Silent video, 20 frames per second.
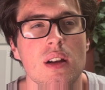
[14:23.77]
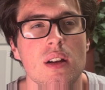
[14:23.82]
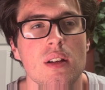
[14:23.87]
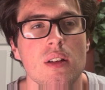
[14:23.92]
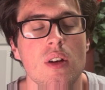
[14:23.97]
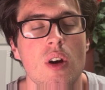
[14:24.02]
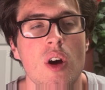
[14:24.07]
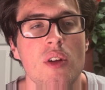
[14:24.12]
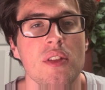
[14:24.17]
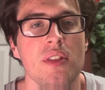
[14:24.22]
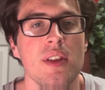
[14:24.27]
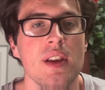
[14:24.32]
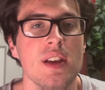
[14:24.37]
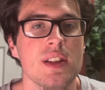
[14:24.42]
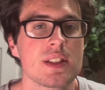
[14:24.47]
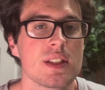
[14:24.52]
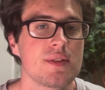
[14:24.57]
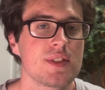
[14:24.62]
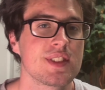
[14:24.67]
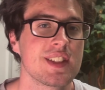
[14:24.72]
the things
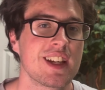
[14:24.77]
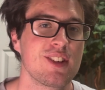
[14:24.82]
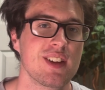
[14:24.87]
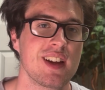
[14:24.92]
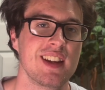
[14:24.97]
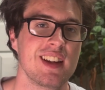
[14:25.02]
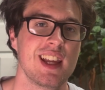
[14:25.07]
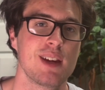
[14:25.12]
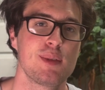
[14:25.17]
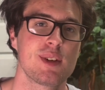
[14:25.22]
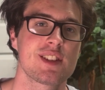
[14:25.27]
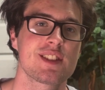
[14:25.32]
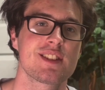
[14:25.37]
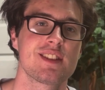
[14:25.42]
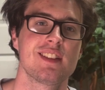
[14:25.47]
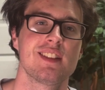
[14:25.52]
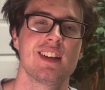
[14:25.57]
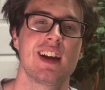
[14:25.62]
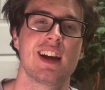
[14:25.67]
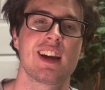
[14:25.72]
of psychodynamics
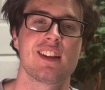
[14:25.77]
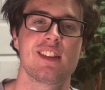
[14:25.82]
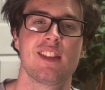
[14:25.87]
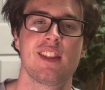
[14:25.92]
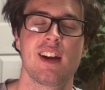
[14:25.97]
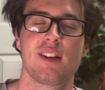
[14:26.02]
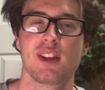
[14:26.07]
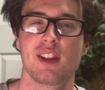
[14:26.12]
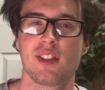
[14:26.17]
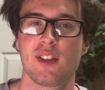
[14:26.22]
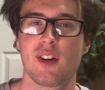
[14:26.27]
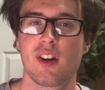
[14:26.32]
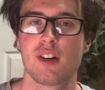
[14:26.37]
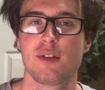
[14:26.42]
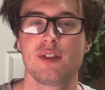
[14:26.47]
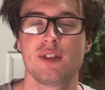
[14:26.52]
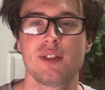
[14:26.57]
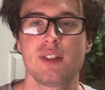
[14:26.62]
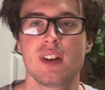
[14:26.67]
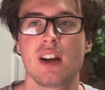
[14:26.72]
I really thought
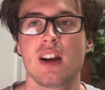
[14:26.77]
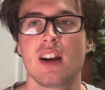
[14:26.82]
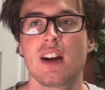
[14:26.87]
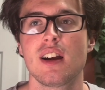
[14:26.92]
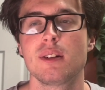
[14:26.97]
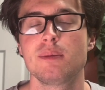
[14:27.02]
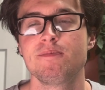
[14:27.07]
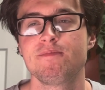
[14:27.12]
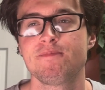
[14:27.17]
of.